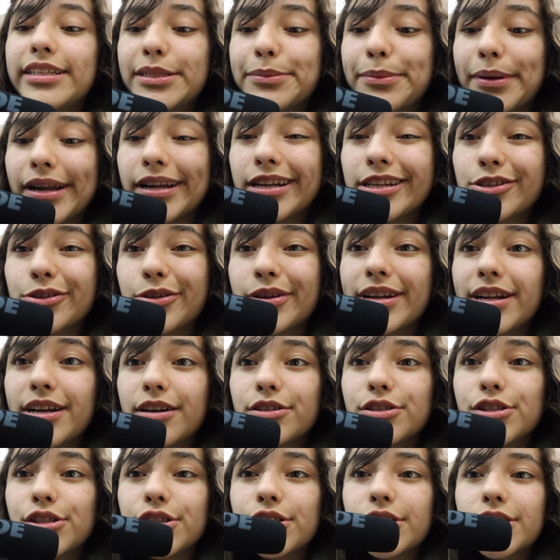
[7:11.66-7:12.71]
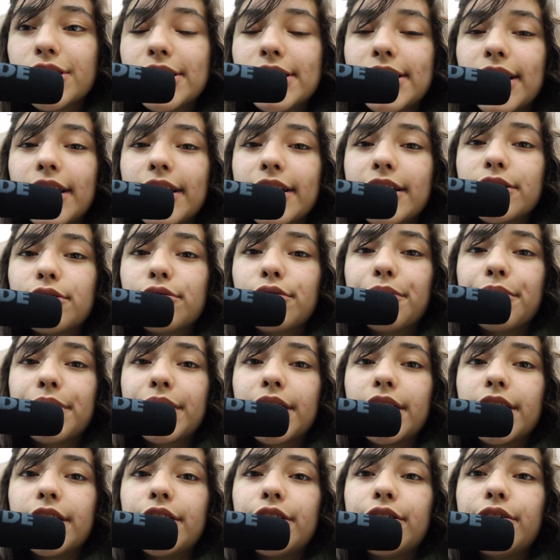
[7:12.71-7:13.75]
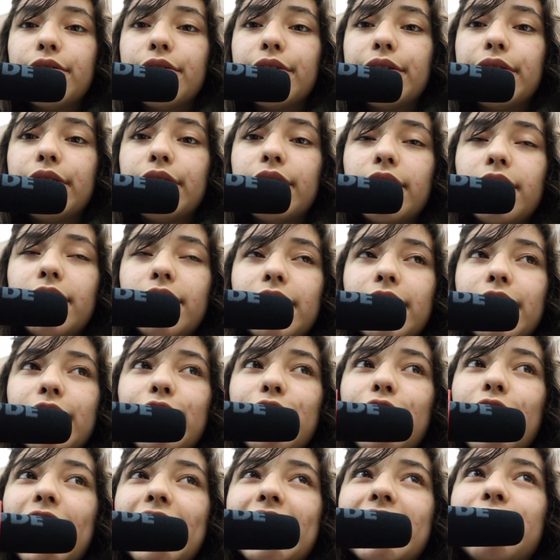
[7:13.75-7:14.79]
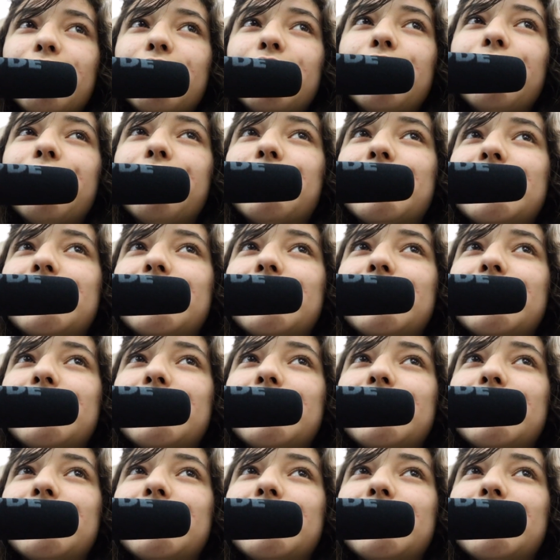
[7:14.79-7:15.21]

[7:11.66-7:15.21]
in Spanish right now. She's just telling us what we're gonna do. I think we're doing